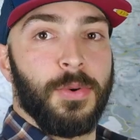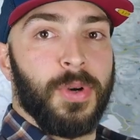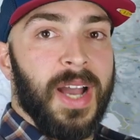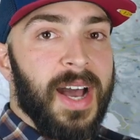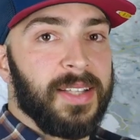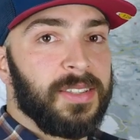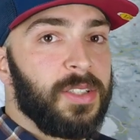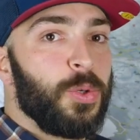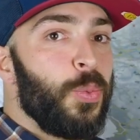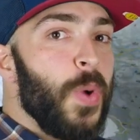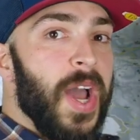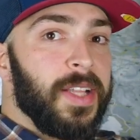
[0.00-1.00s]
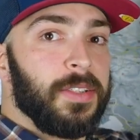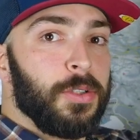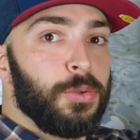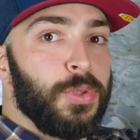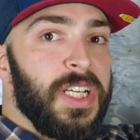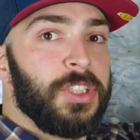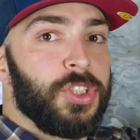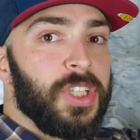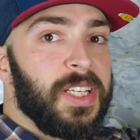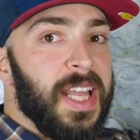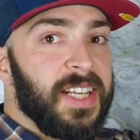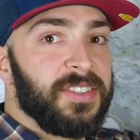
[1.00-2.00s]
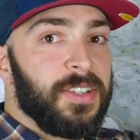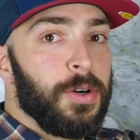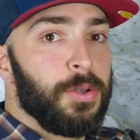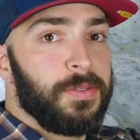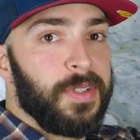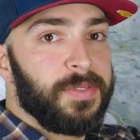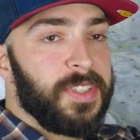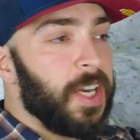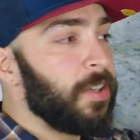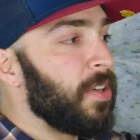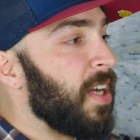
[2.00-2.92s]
can't quite reach the next hold with the other